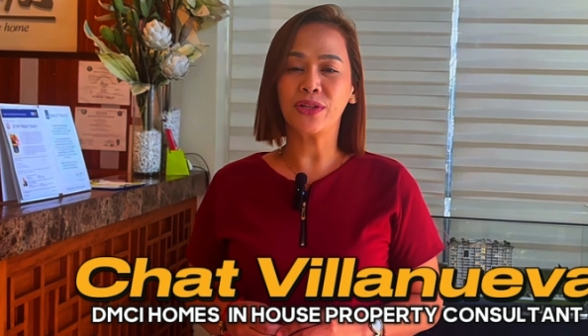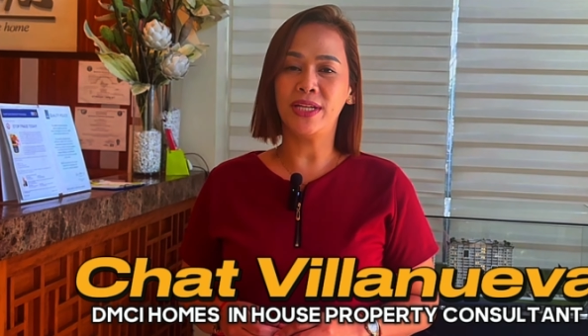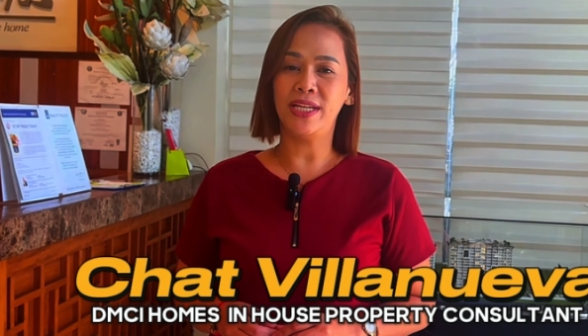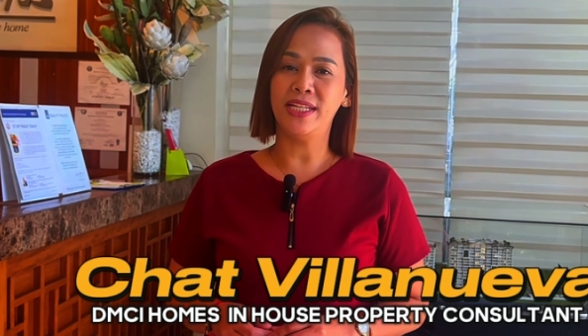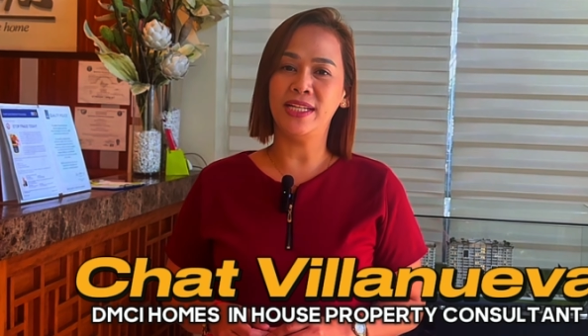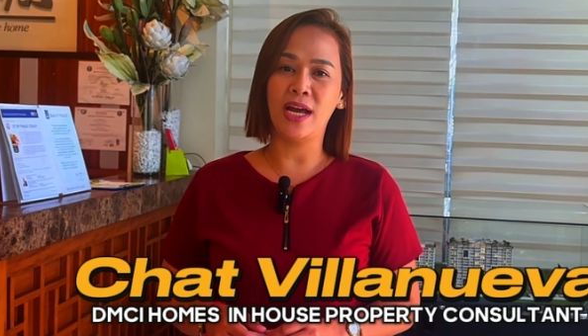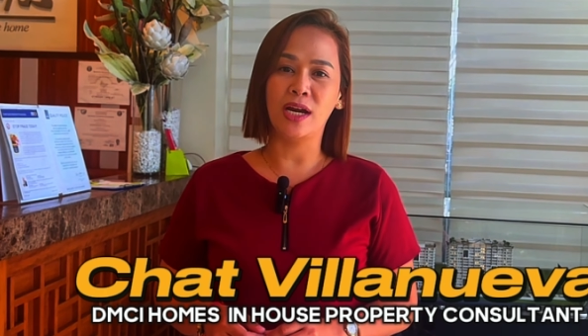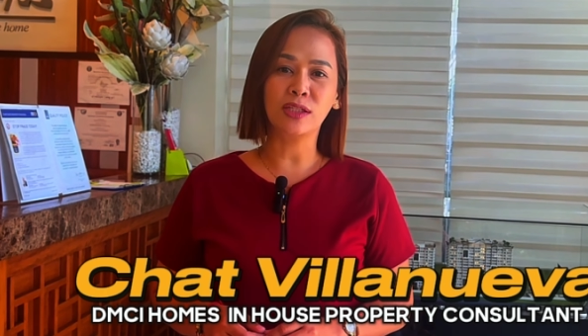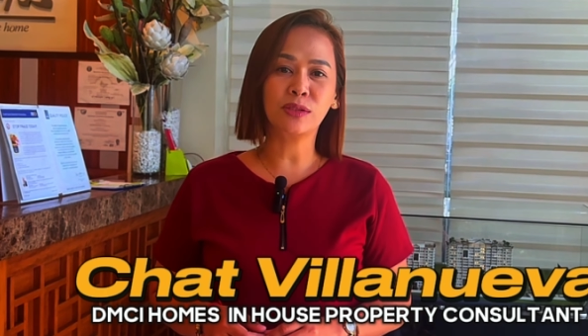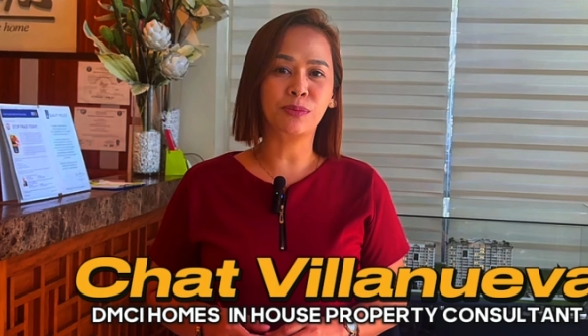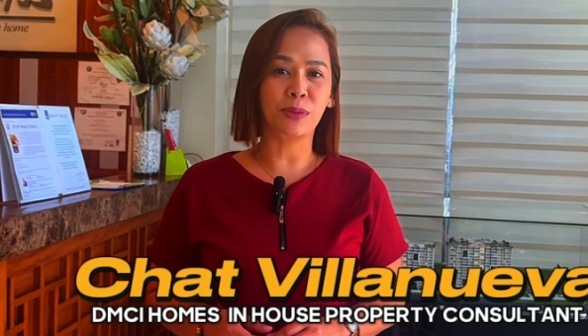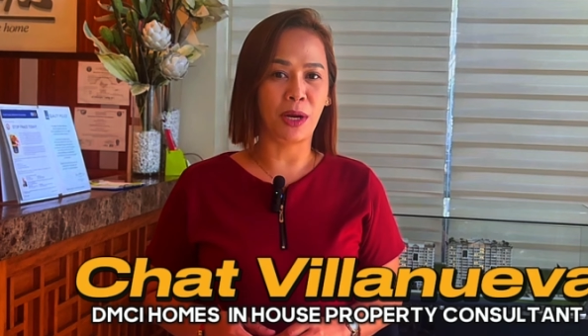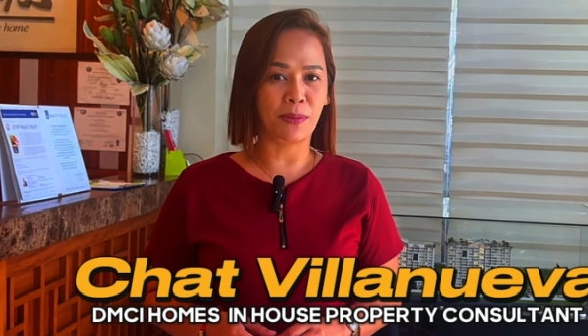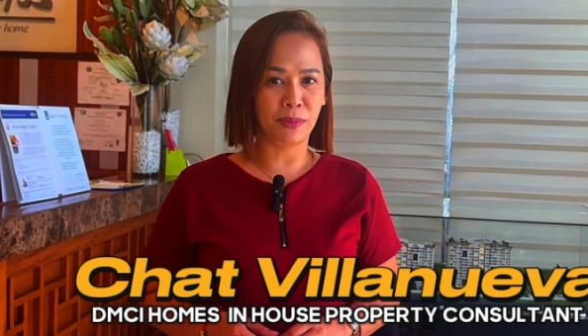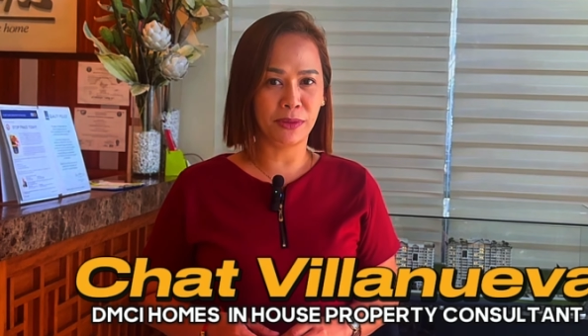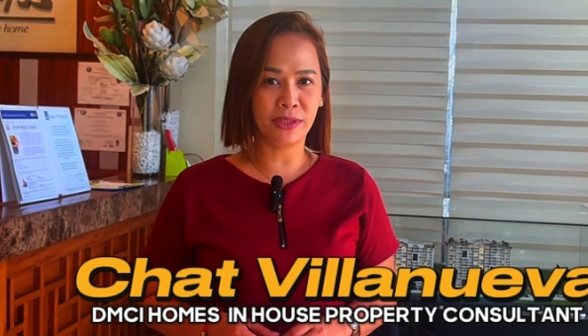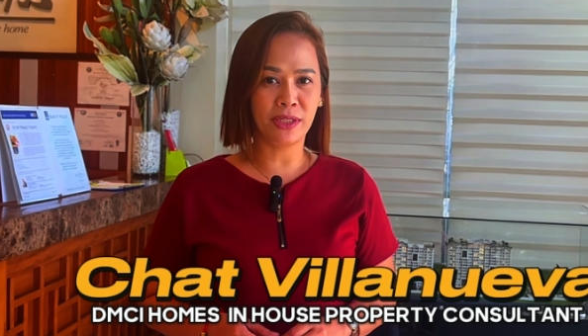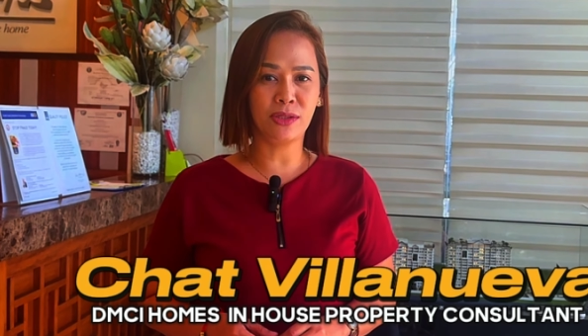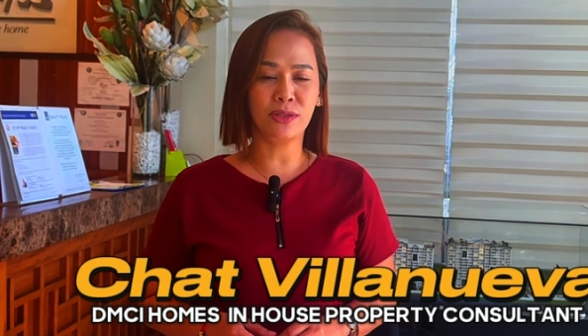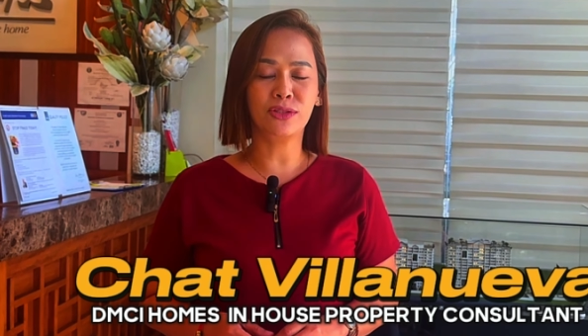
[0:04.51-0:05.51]
In-House
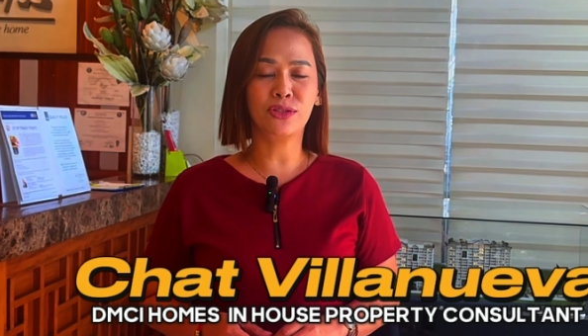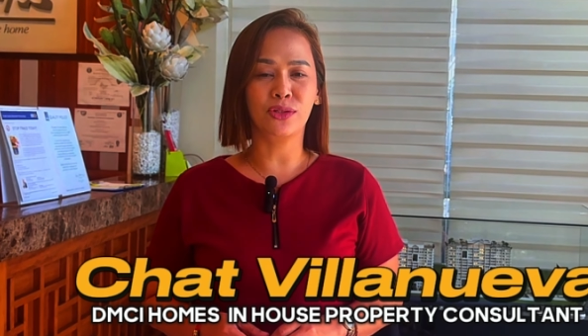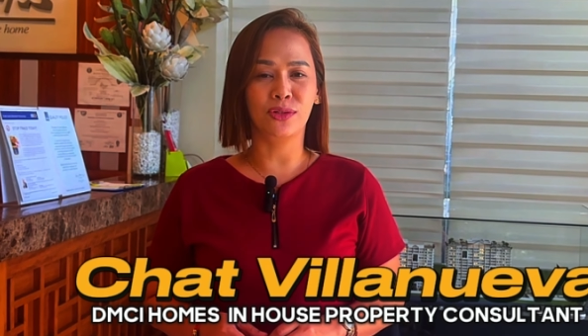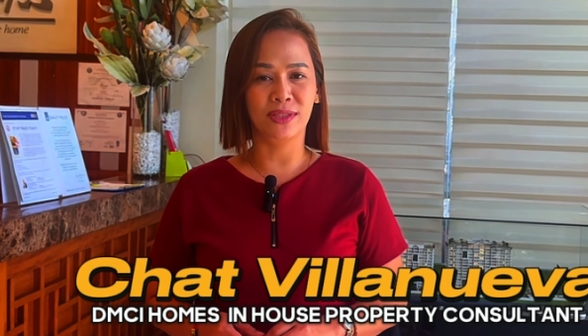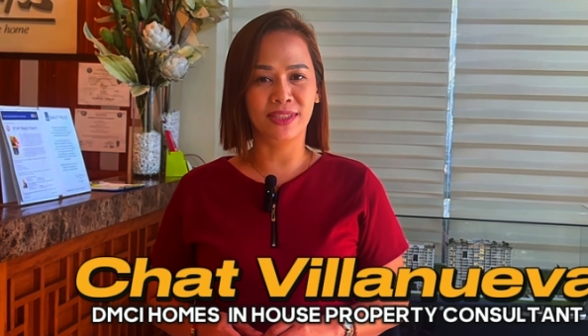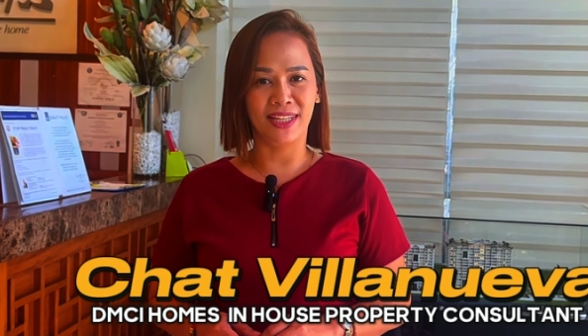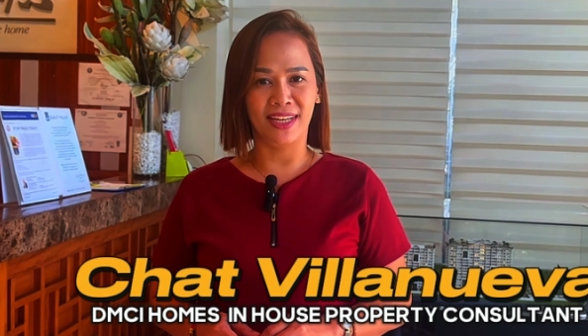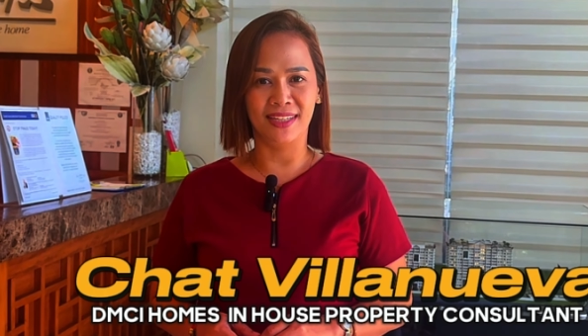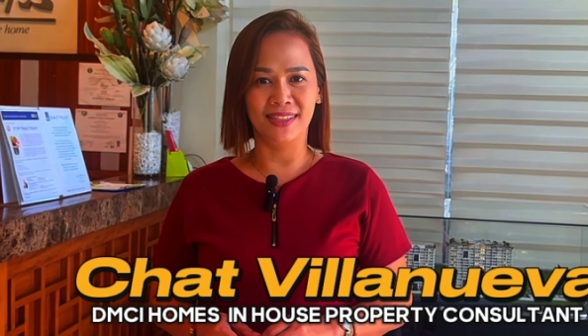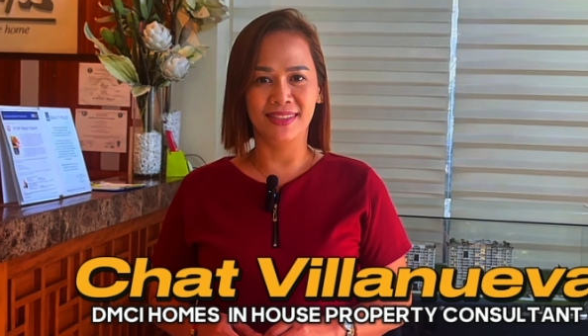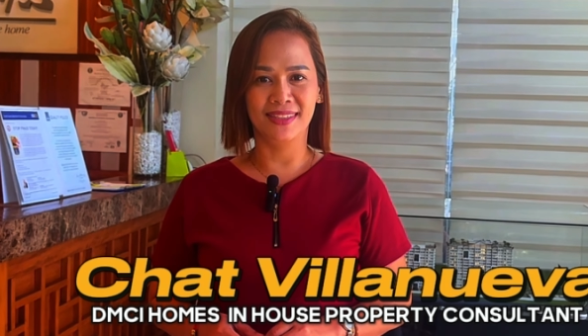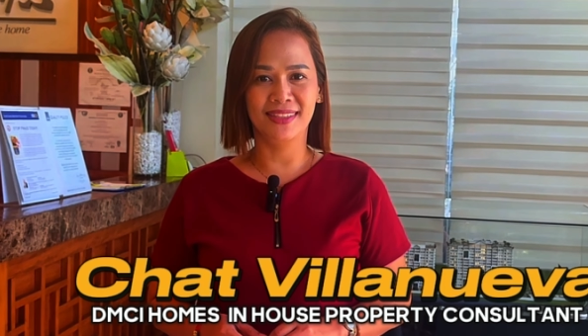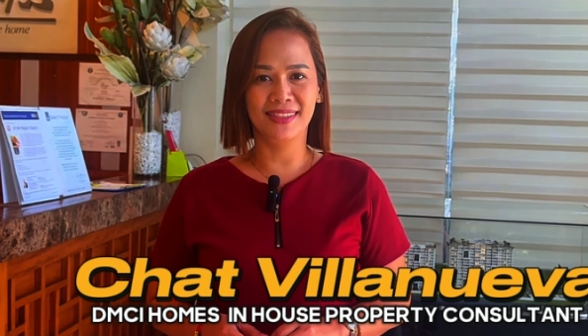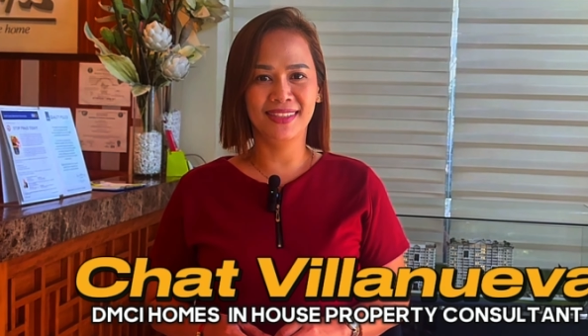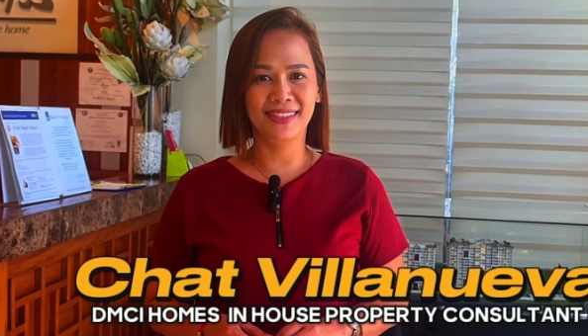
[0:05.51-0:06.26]
Property Consultant.